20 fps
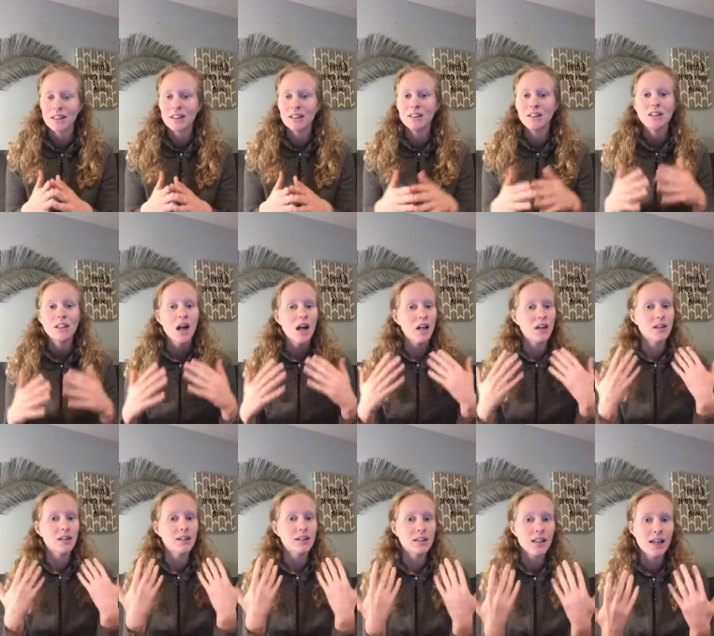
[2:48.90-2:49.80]
Not
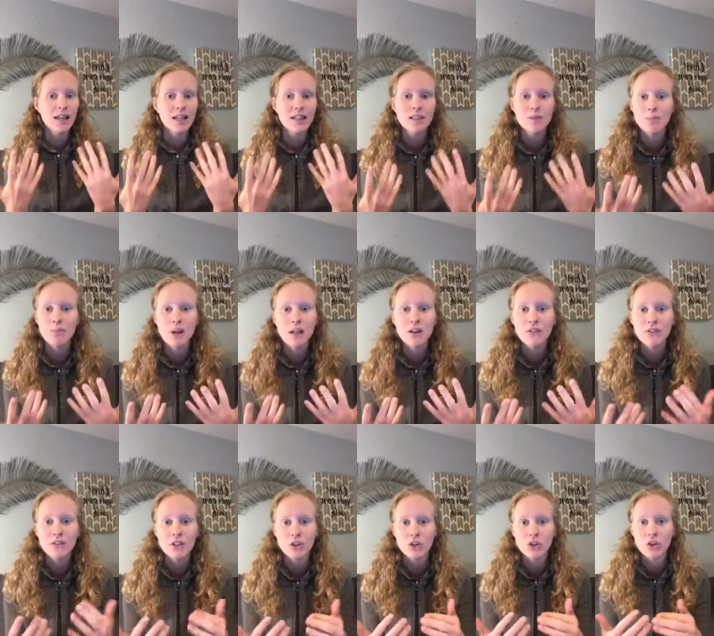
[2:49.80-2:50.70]
to say it isn't
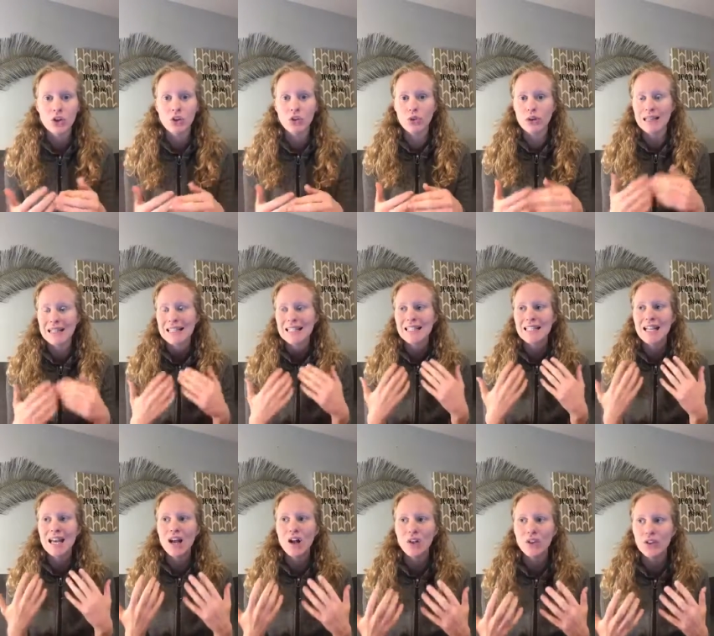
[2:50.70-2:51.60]
beneficial or it isn't
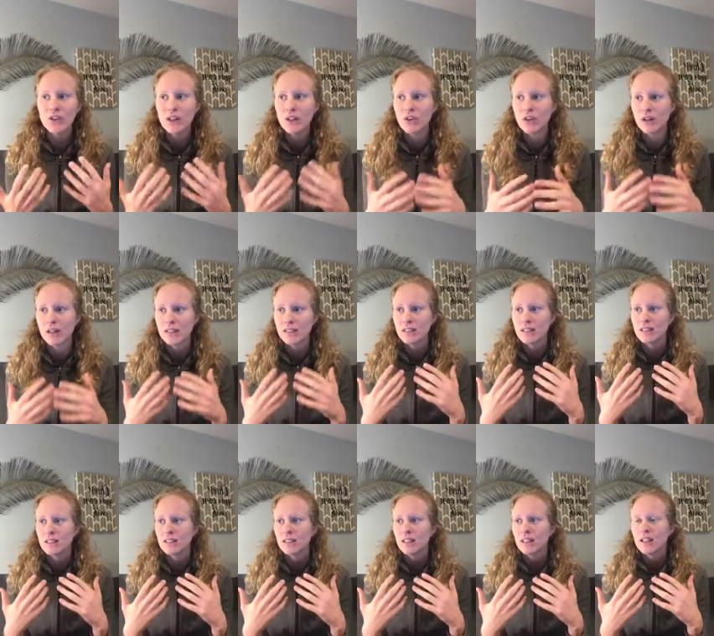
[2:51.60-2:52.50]
healthy or it
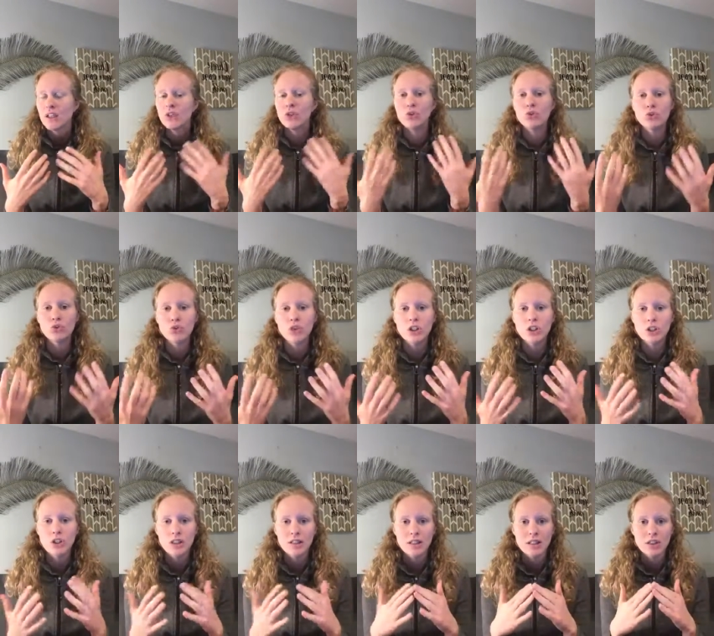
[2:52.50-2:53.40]
isn't
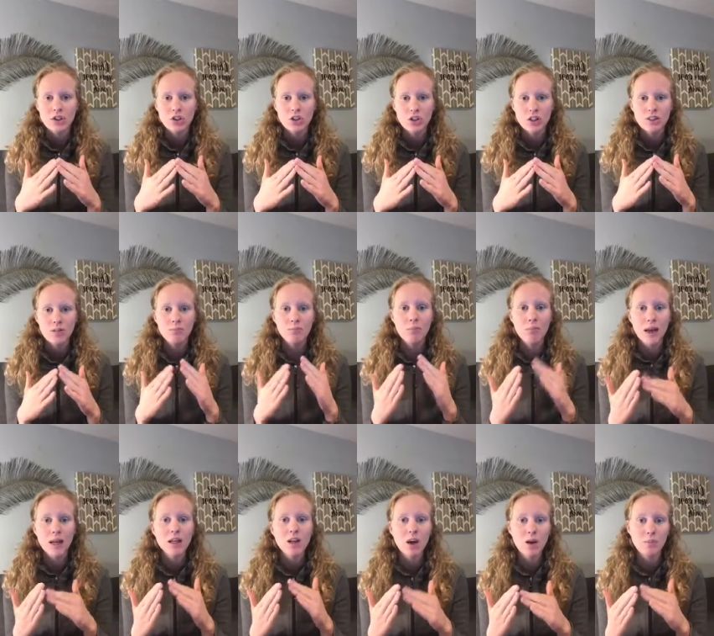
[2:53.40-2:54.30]
nutritious, it just
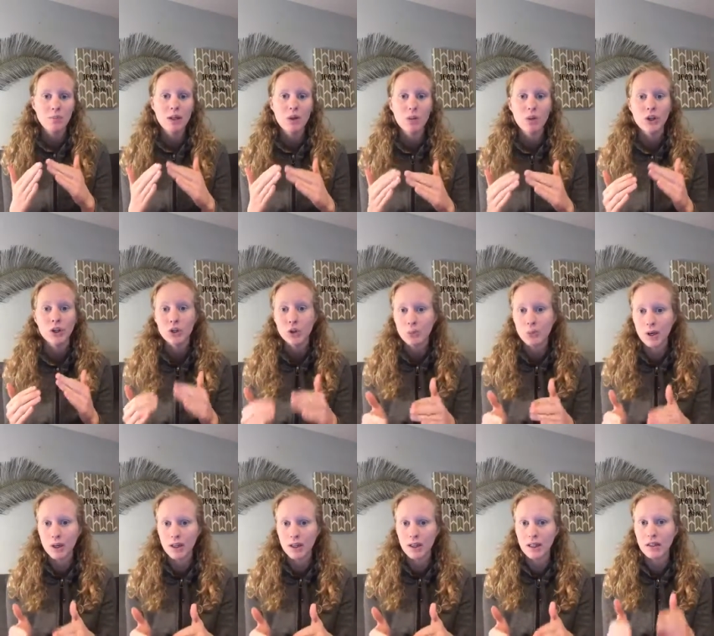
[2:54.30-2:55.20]
might not be what your
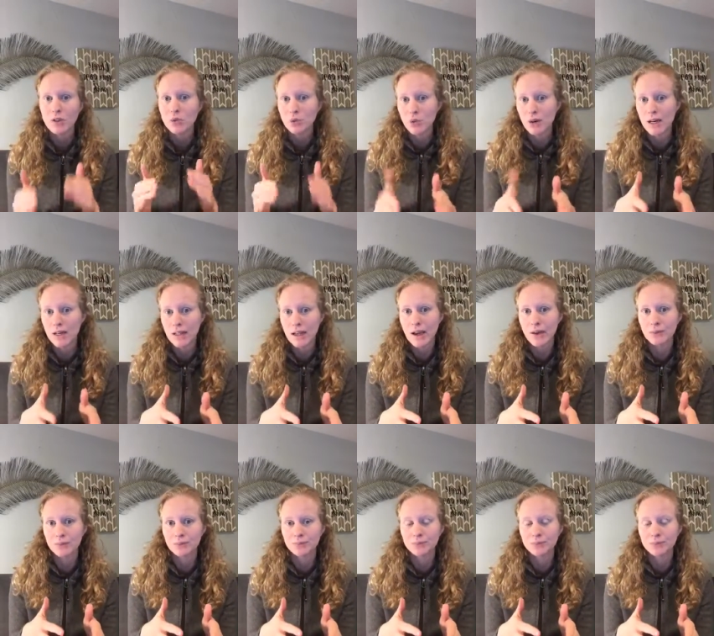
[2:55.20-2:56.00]
body needs right now.